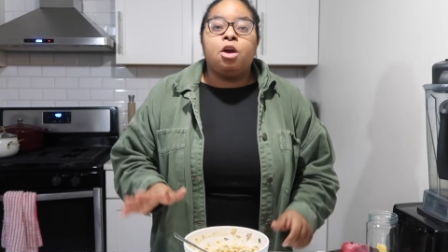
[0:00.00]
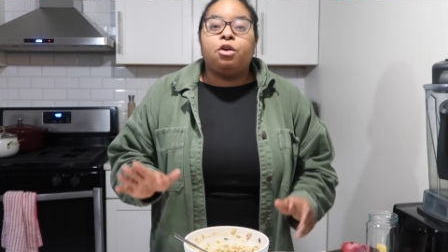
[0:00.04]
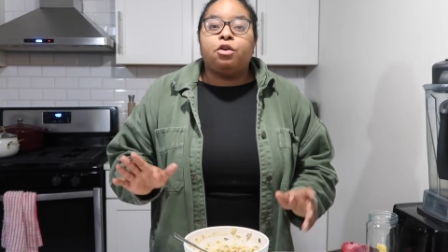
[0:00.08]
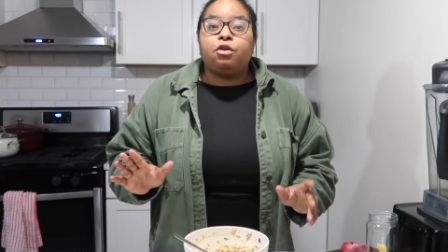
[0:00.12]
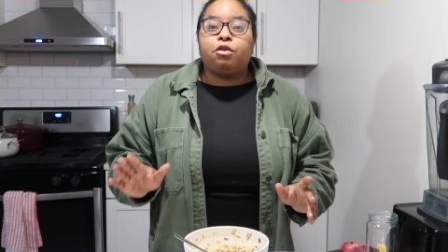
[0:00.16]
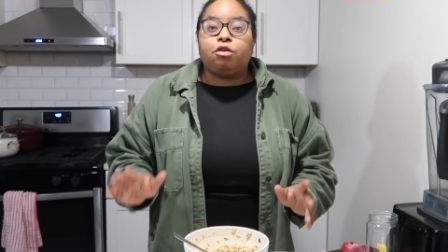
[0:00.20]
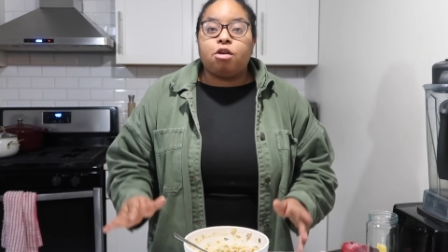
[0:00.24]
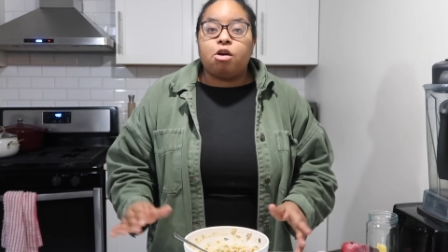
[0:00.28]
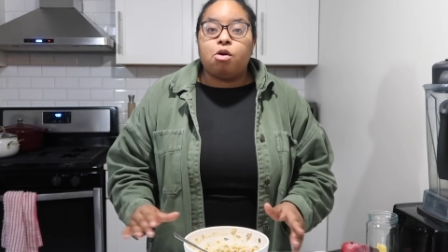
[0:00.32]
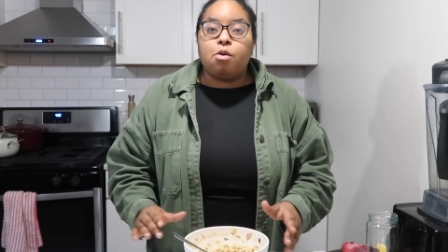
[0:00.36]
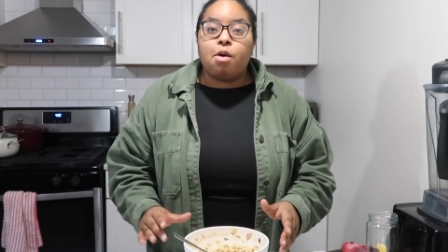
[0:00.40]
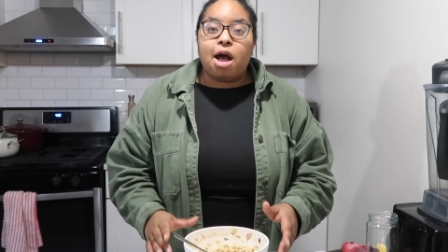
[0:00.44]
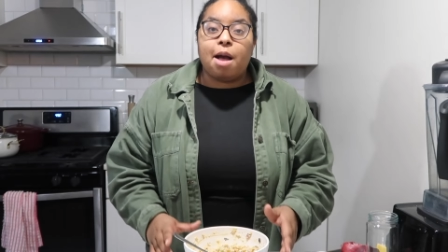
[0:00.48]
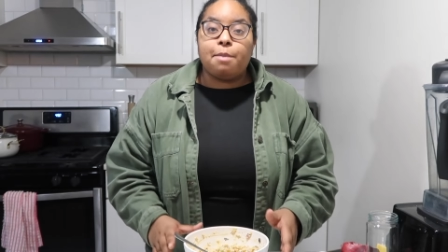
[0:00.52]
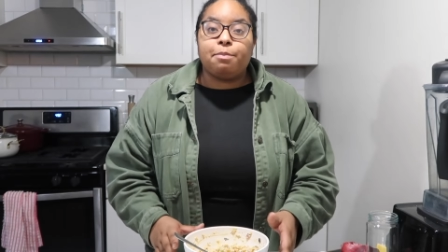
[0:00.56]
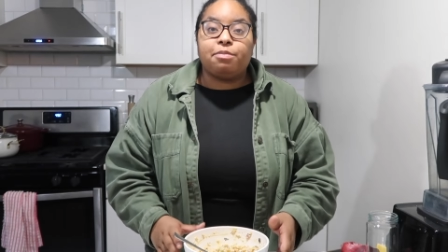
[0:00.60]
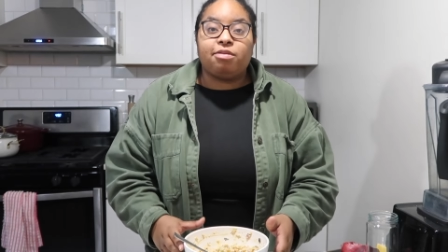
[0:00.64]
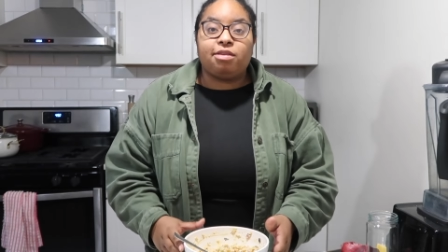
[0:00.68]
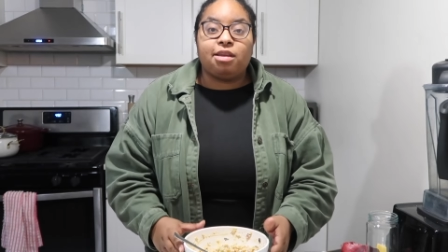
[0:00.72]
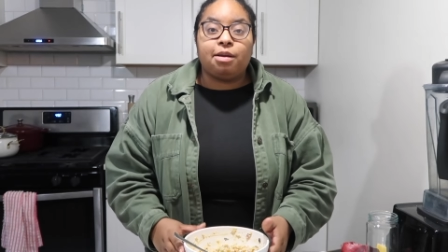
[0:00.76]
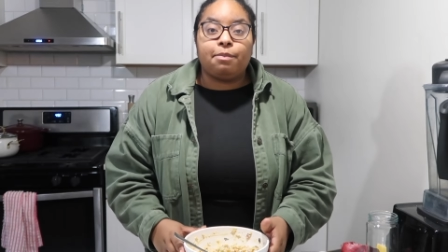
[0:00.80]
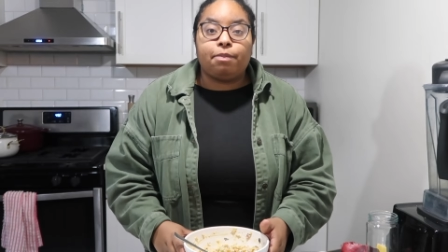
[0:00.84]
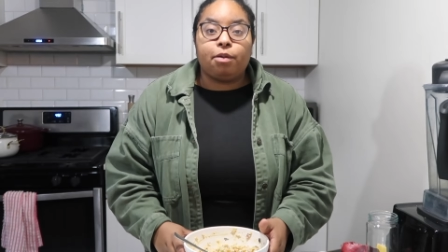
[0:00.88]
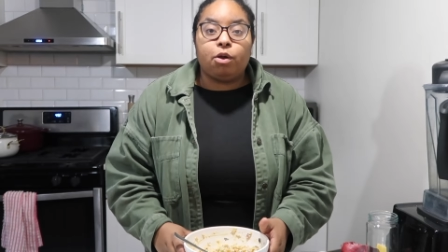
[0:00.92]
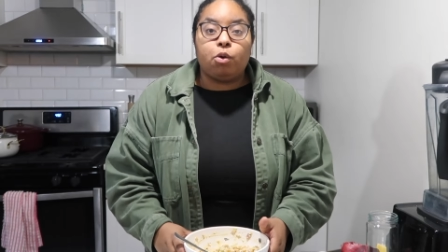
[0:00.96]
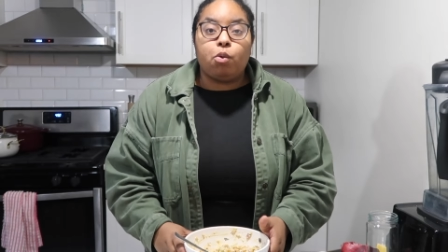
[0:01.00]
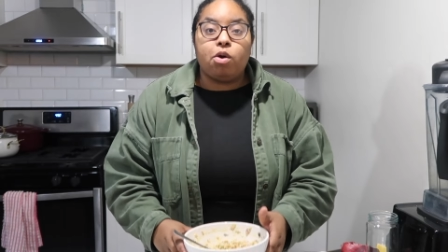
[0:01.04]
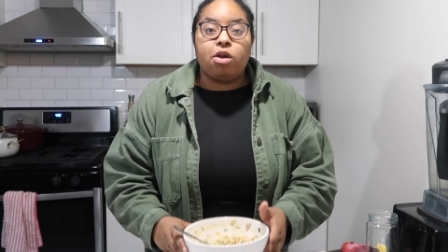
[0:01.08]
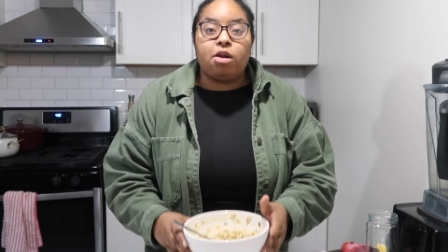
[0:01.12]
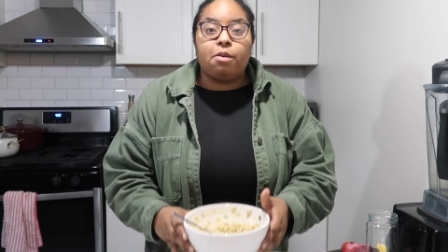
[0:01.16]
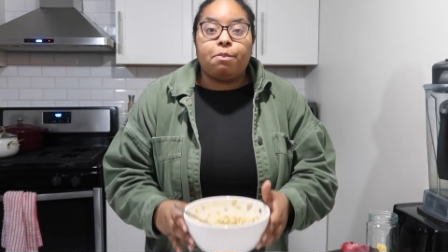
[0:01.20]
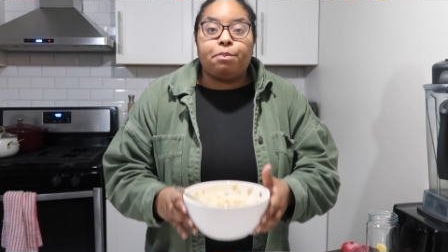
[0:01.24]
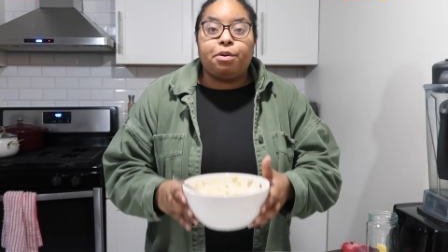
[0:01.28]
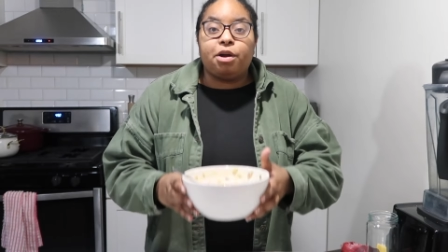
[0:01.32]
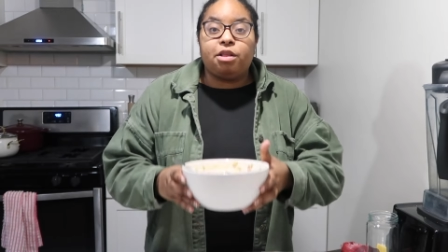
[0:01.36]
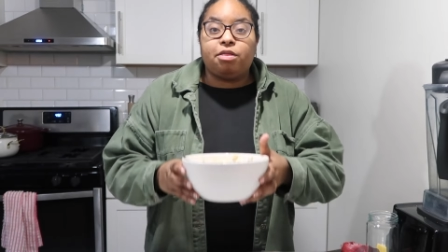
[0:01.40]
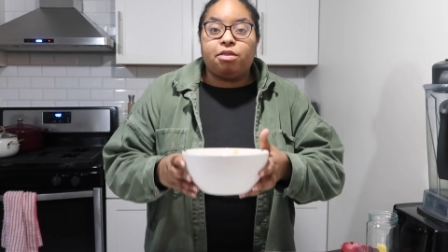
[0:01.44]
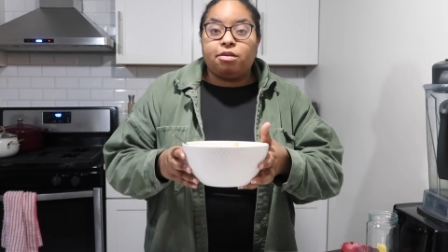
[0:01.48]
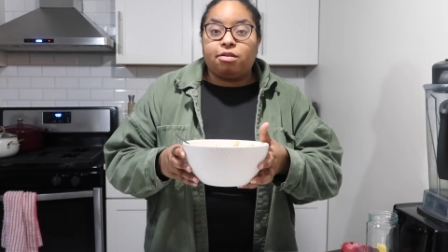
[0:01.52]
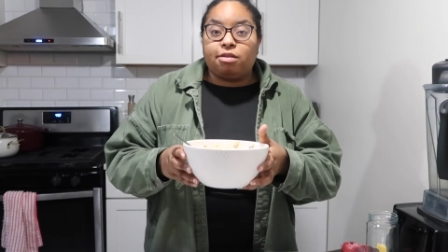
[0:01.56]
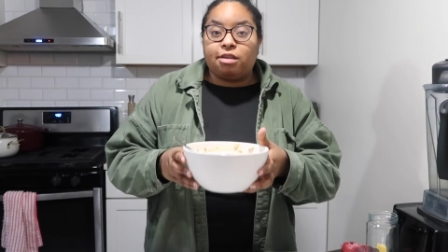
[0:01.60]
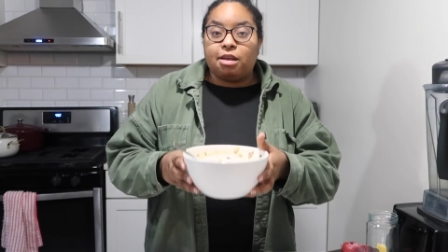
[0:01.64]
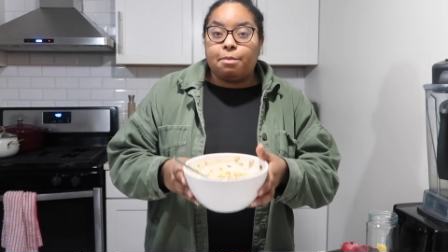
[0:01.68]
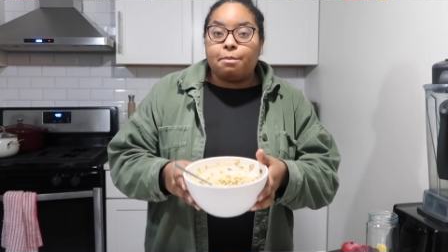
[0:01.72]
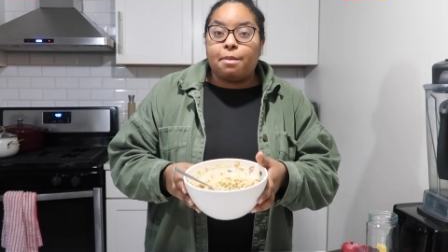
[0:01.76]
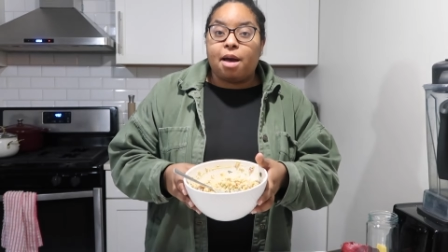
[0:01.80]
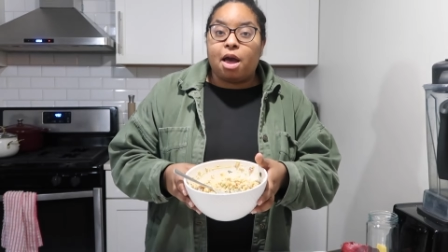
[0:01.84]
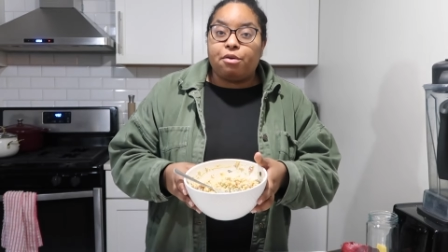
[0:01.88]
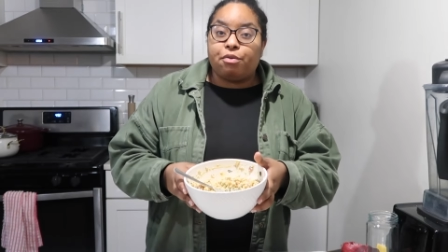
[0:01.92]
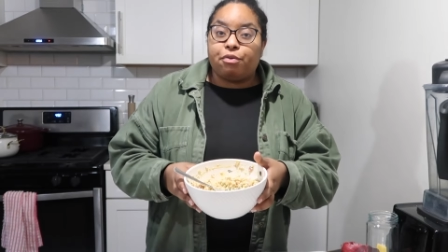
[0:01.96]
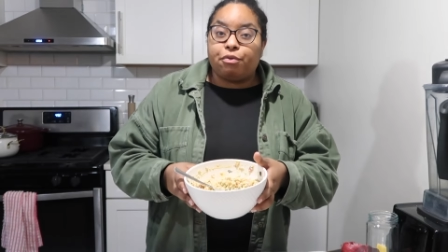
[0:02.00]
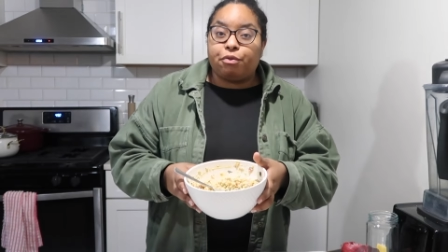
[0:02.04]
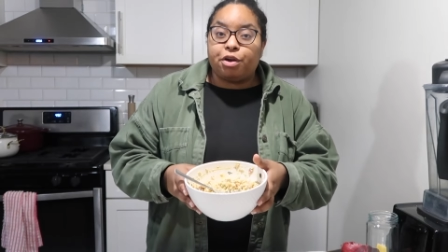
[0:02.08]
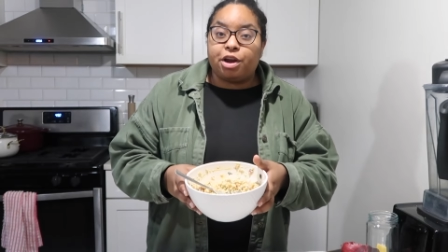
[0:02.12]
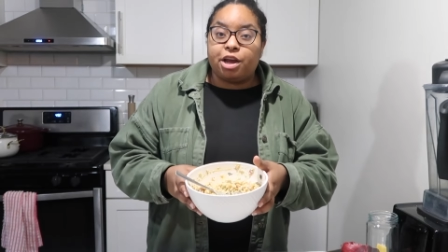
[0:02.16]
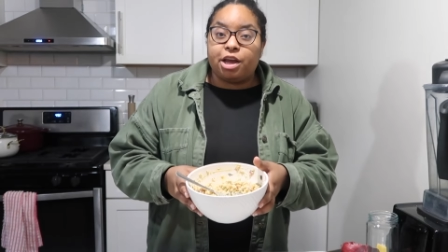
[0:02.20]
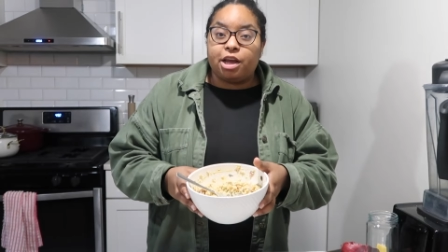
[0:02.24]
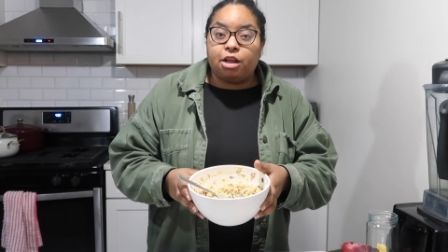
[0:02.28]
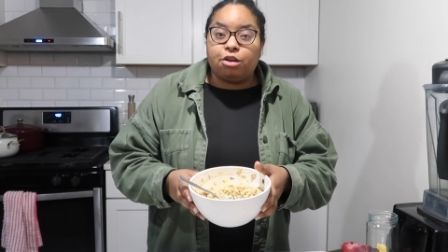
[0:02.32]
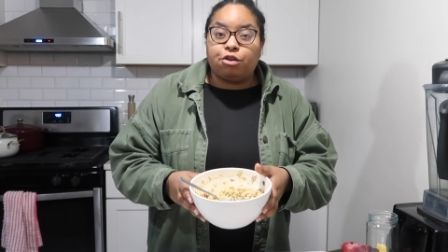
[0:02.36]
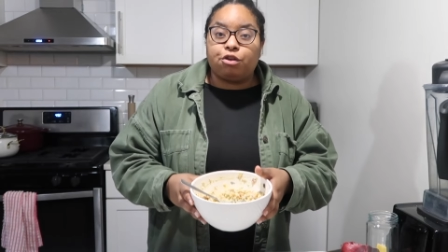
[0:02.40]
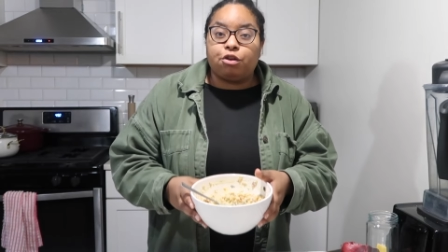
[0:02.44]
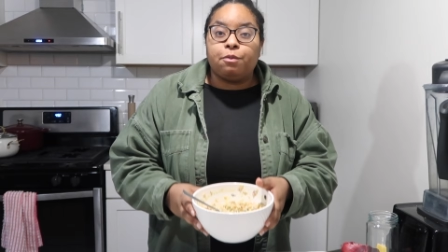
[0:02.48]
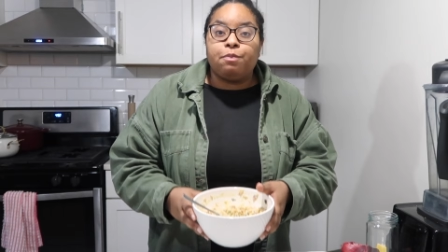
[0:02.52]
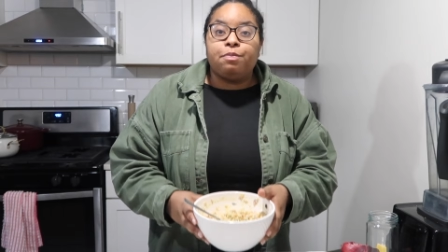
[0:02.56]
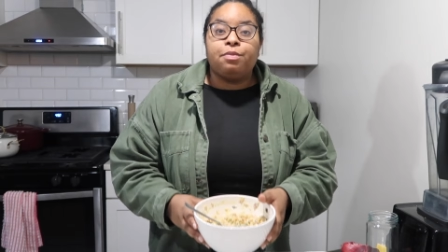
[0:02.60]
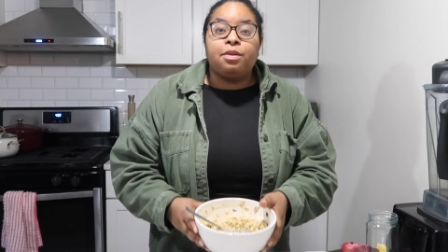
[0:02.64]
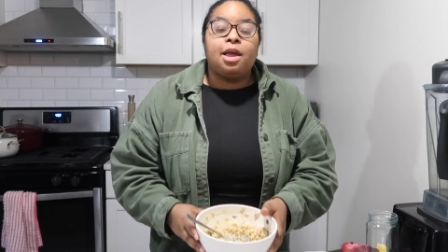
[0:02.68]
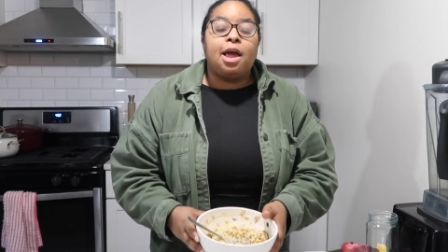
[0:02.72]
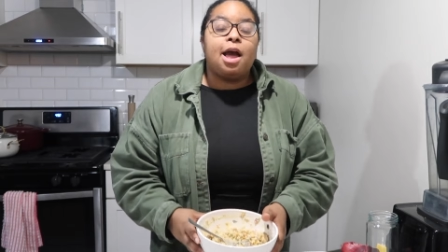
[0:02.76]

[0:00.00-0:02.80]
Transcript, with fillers: So I'm simply going to put this in my fridge